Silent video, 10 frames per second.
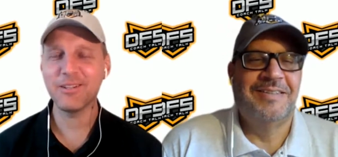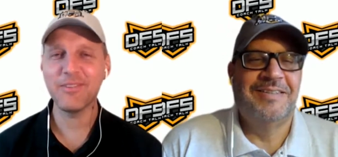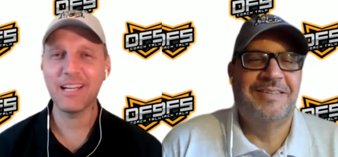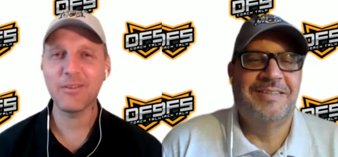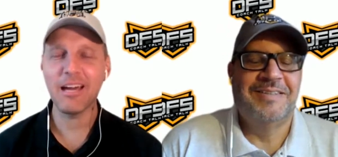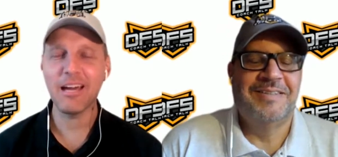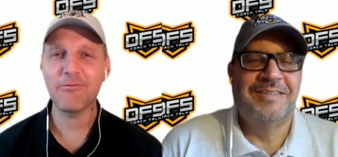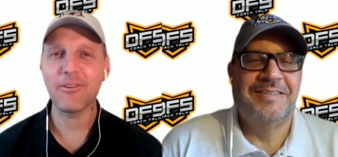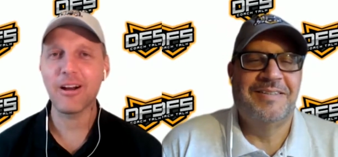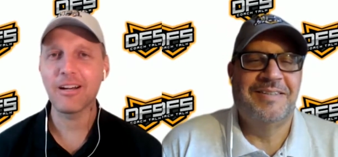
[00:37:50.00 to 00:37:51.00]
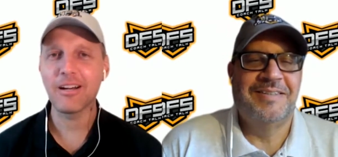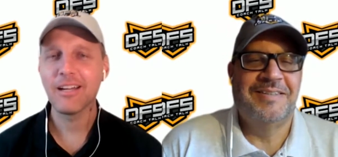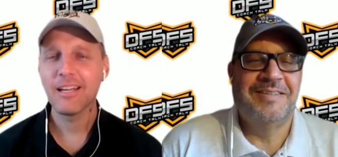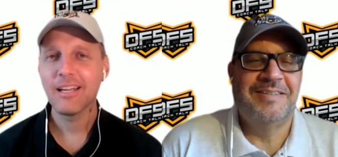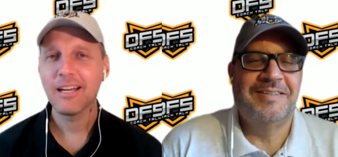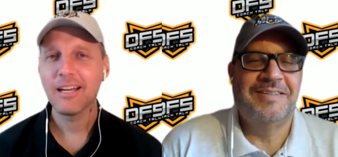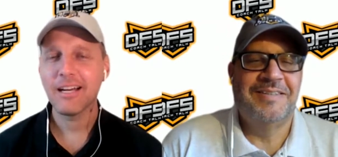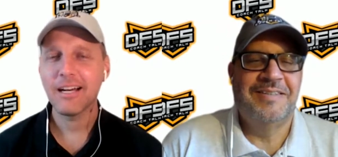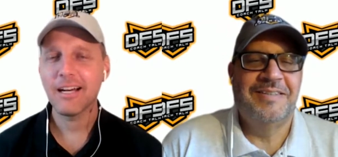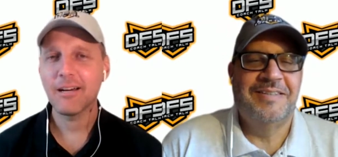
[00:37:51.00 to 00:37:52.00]
Speaker 1: I don't know if I can go that far.
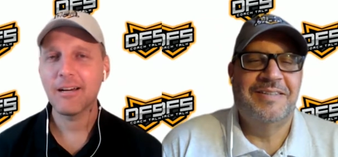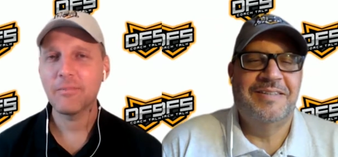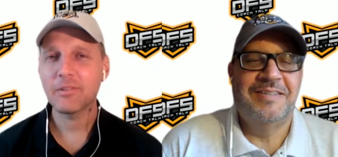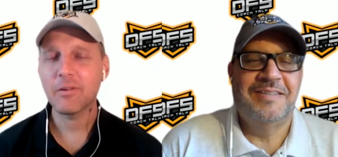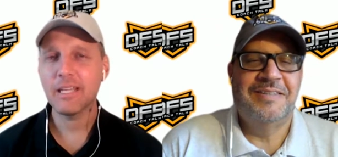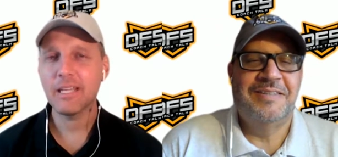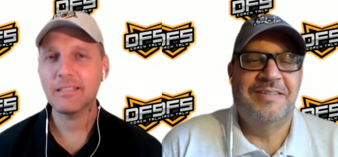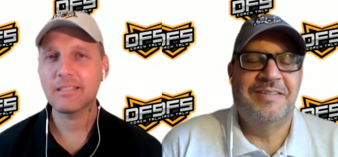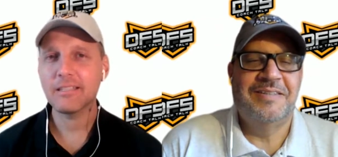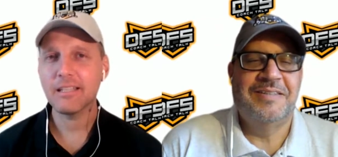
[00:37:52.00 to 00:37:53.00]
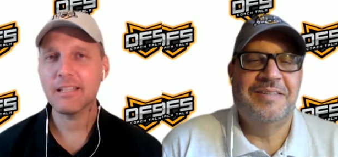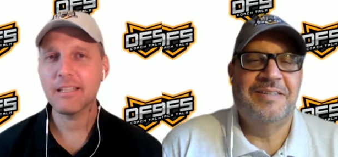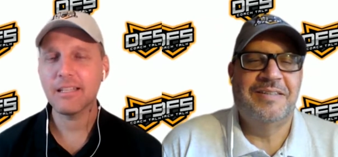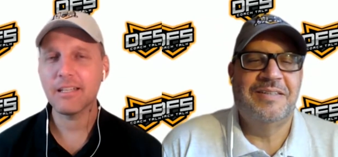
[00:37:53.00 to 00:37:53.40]
Um, so he's,